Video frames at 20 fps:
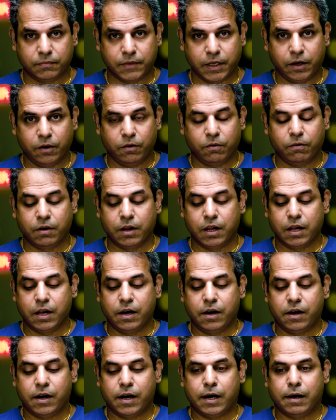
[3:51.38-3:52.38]

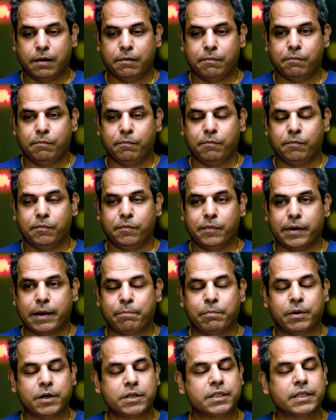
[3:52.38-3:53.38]

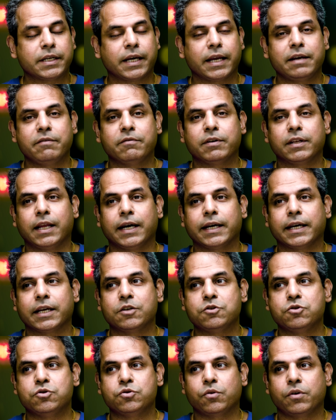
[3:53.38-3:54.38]
A person can even like
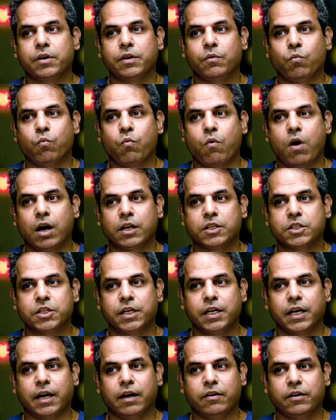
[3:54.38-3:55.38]
enjoy
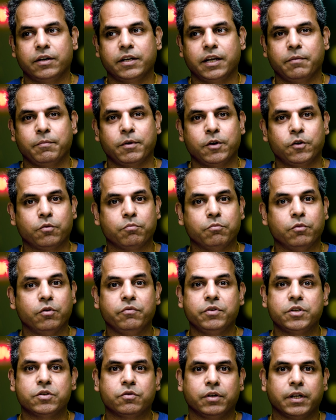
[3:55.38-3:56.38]
watching entertainment or
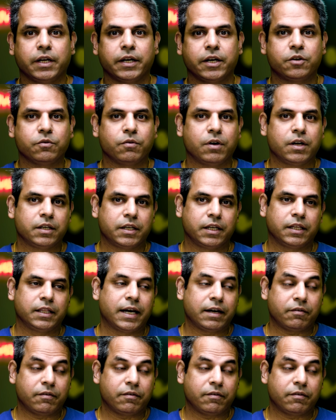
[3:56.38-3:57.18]
movies related to hunting.